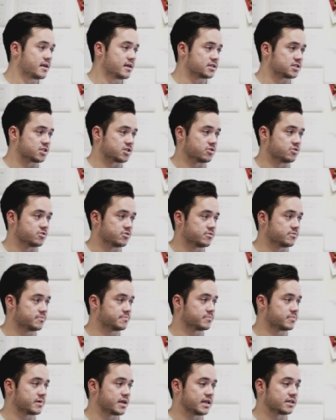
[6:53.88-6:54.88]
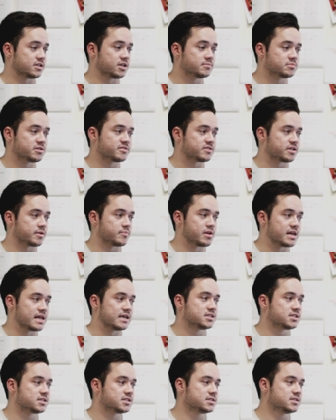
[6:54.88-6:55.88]
So in terms of
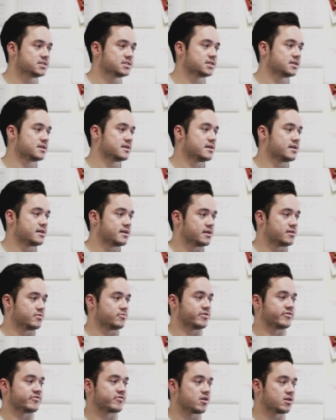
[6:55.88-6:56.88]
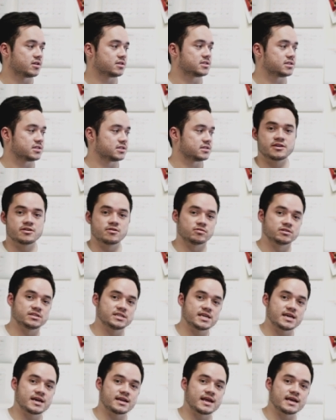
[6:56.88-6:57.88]
simulations, we've got you know
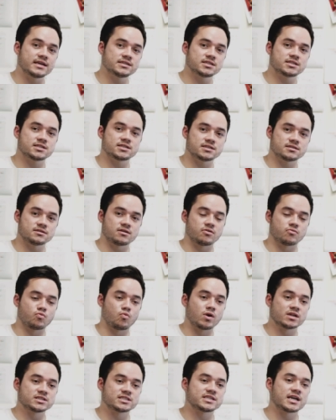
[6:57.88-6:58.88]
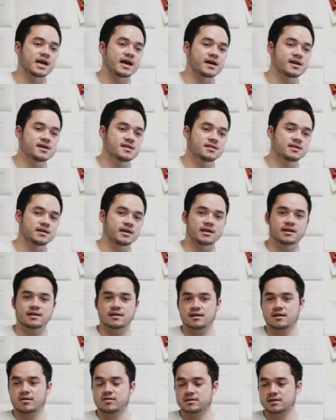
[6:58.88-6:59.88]
DNS on one side, and
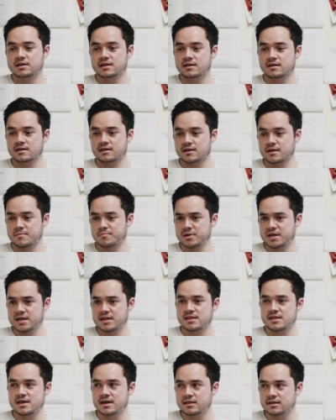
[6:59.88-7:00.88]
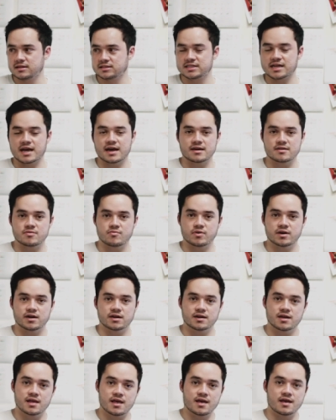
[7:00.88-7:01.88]
then on completely the other side
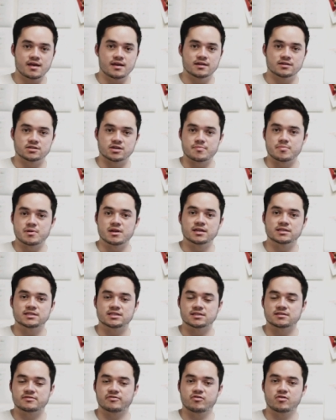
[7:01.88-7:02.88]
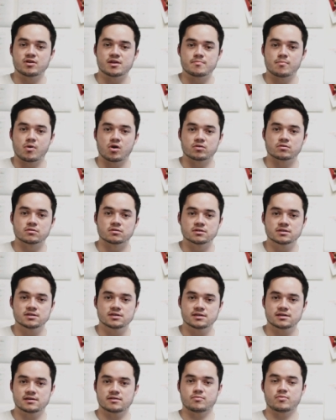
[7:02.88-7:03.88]
where turbulence is fully modeled,
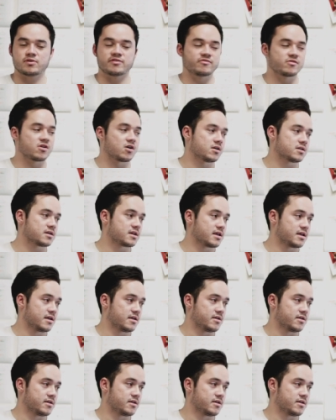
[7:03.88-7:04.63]
we've got